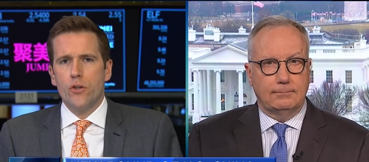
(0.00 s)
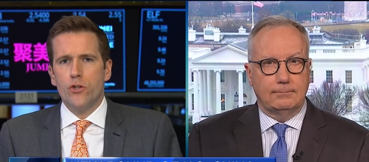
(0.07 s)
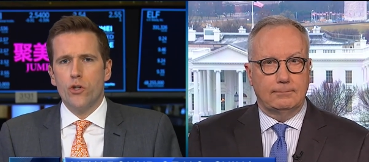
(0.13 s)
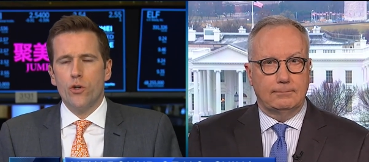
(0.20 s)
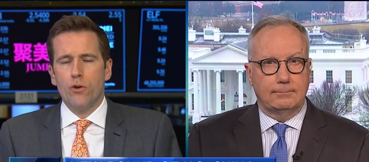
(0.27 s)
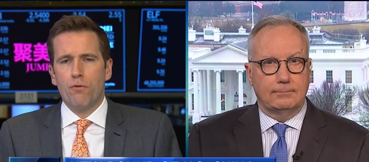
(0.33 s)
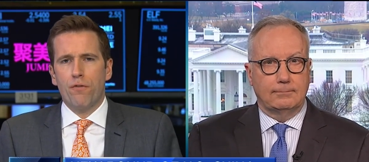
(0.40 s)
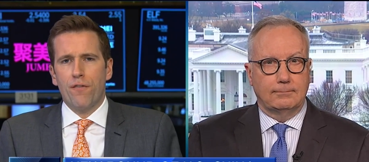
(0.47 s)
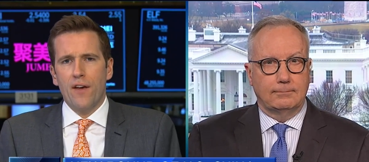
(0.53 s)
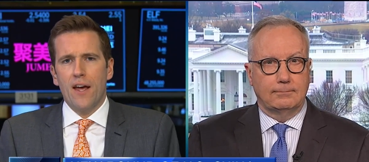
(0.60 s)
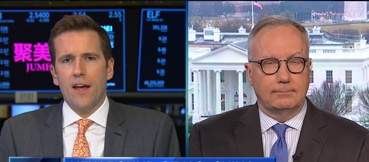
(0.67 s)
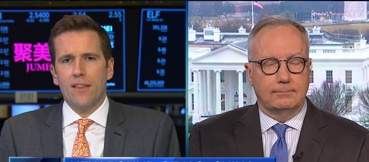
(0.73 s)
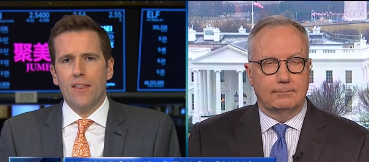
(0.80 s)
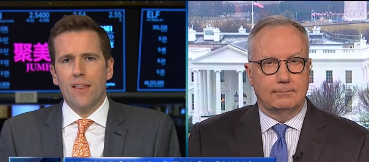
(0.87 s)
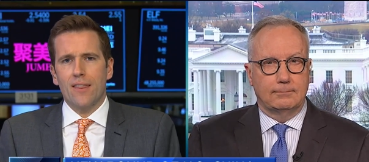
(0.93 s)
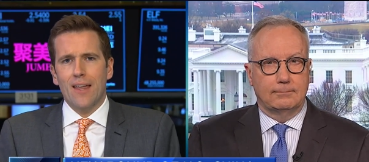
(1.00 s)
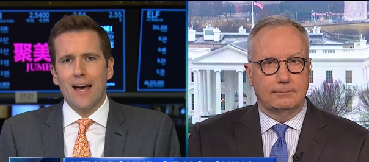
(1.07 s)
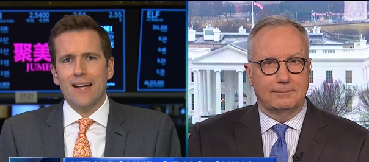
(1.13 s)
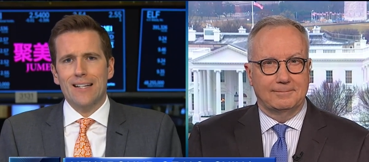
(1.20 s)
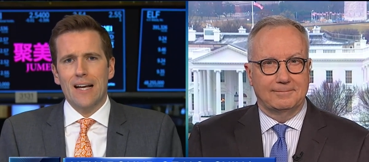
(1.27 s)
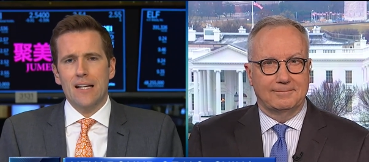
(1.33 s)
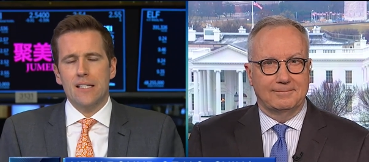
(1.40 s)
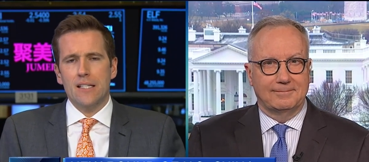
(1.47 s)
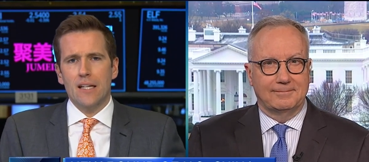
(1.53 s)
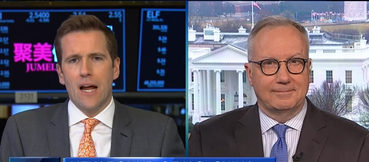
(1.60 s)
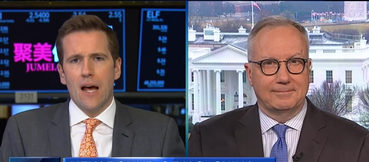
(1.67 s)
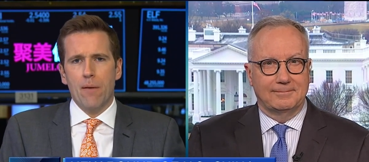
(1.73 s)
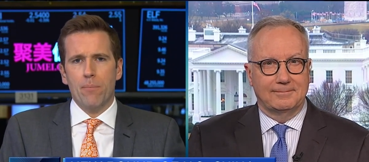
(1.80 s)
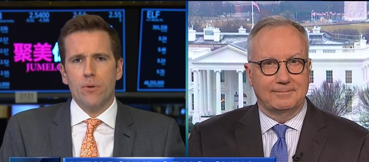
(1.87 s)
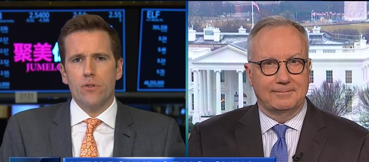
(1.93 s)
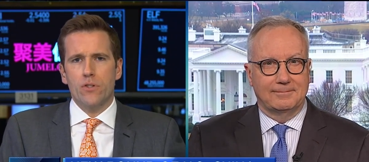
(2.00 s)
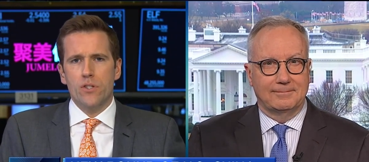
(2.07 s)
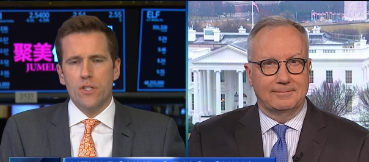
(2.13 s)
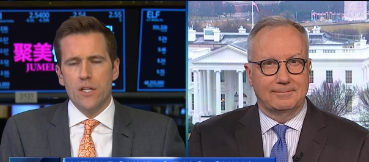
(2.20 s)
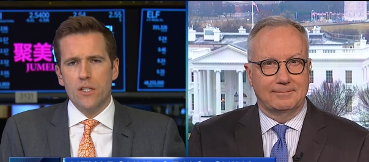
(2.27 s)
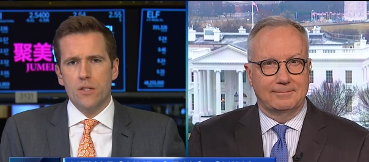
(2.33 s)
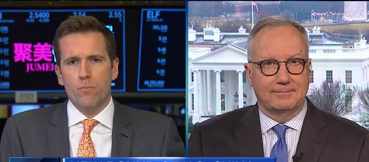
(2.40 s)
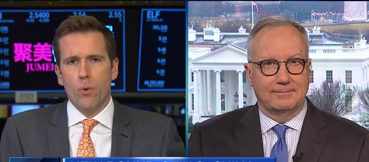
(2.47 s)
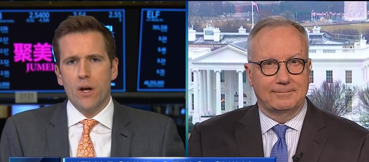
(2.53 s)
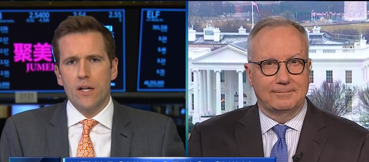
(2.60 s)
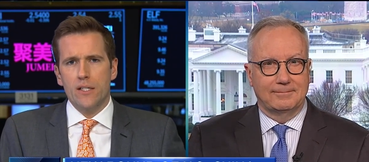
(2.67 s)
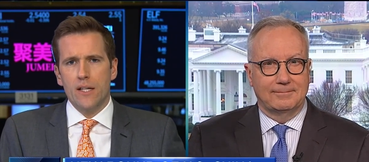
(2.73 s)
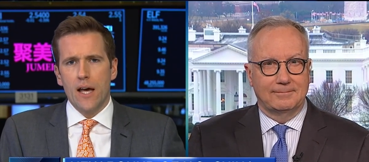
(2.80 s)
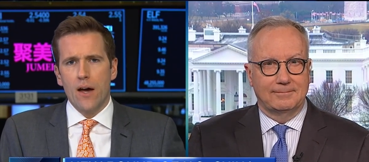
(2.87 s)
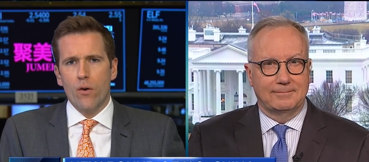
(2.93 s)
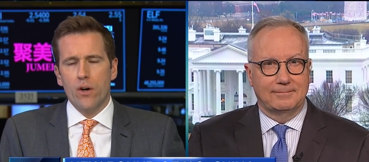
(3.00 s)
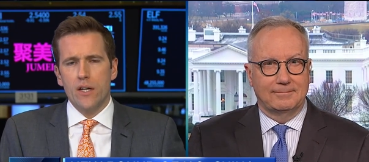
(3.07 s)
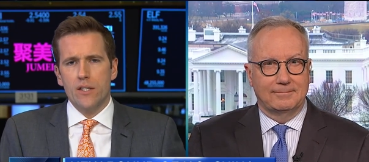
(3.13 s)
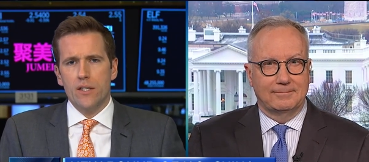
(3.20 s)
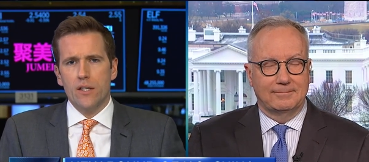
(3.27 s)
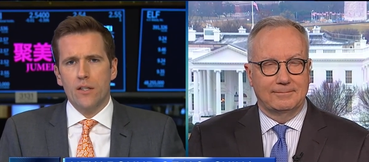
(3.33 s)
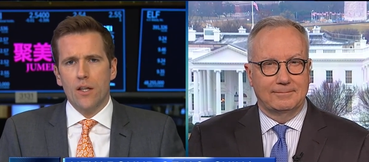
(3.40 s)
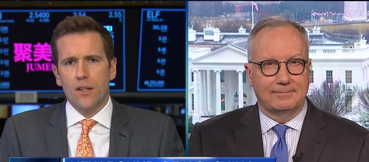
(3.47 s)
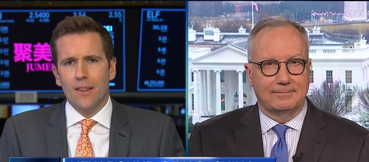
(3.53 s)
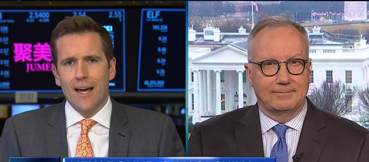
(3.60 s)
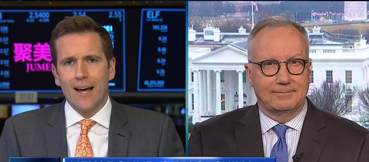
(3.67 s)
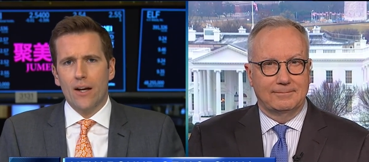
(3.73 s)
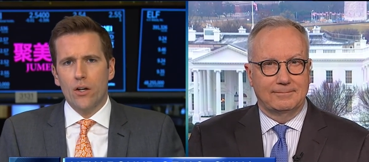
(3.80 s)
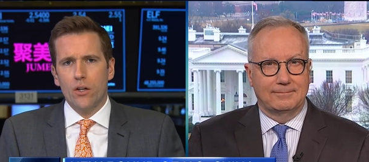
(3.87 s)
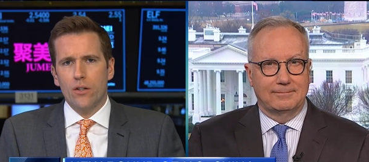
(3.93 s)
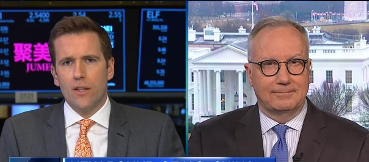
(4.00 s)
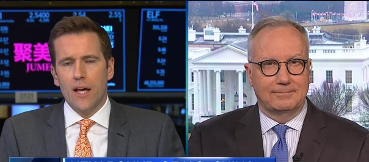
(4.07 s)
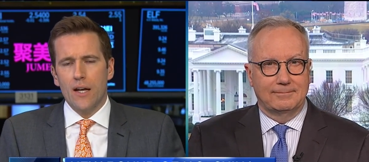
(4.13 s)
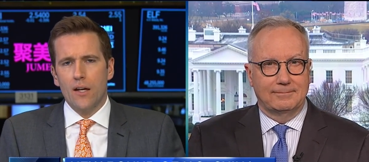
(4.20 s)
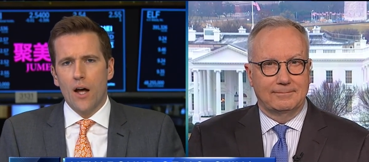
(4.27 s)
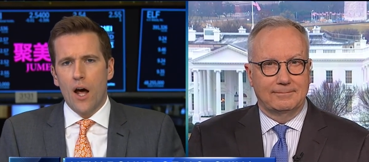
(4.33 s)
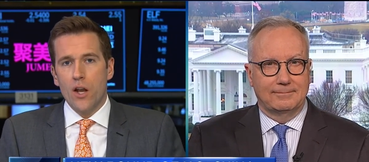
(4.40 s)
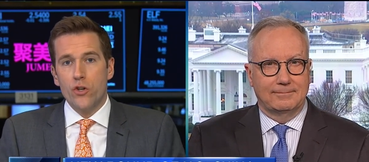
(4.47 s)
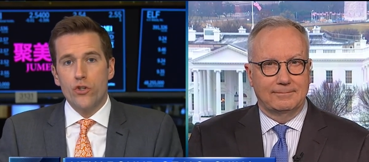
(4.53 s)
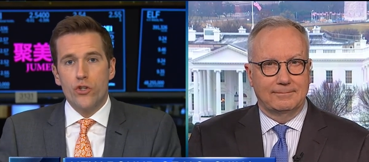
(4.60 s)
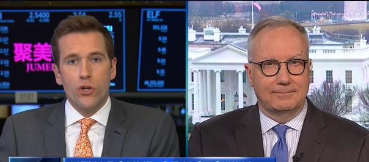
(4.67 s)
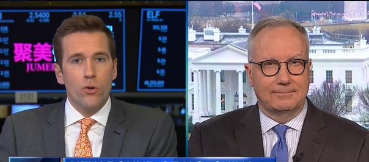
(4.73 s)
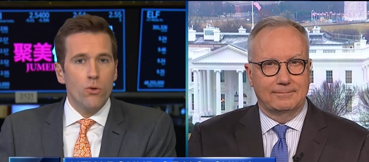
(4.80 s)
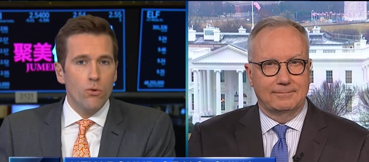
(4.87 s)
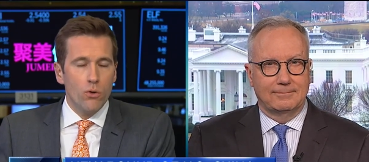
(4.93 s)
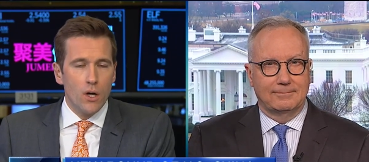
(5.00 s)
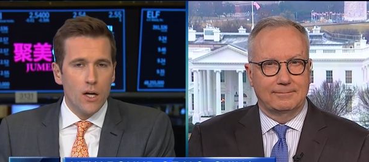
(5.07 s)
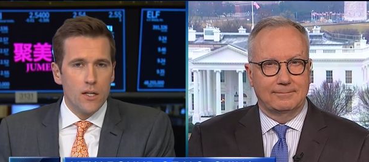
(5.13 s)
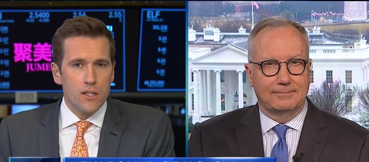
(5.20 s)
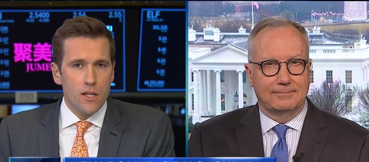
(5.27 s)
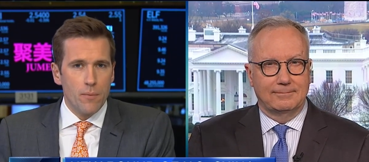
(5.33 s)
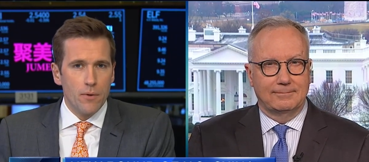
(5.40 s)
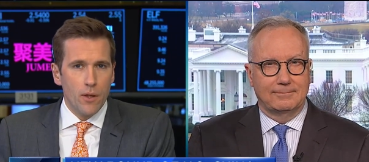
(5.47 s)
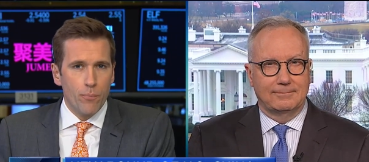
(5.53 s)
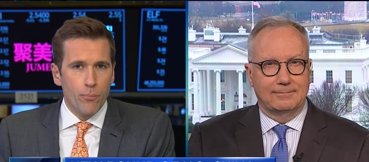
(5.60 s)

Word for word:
Speaker 1: Do you fear that that hasn't happened since Buenos Aires and that that could then undo some of the